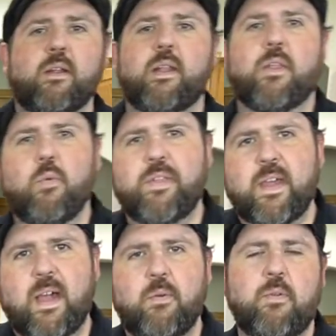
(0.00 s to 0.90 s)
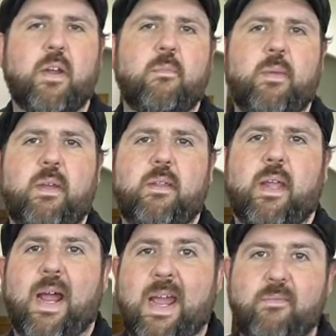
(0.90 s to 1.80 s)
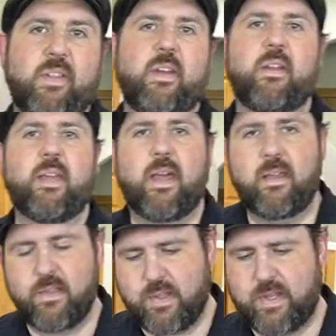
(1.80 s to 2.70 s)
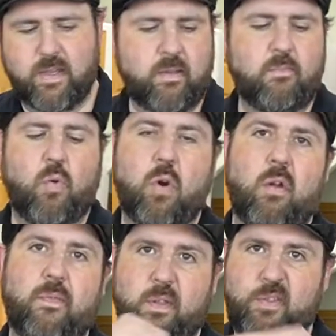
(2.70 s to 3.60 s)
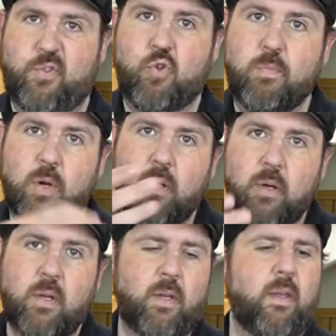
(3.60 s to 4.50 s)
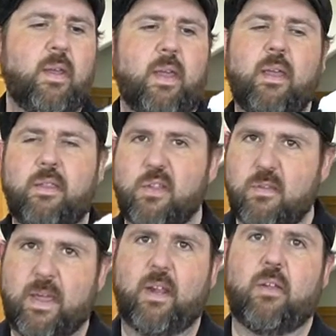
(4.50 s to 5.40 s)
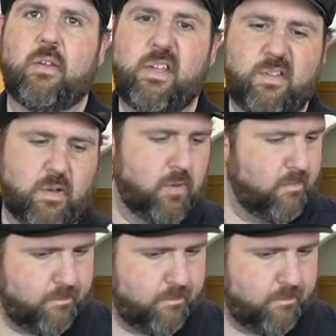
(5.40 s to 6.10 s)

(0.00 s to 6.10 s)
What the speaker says: Now the one thing I would recommend that I haven't done yet is to get more of the scooper, just to make it a little easier.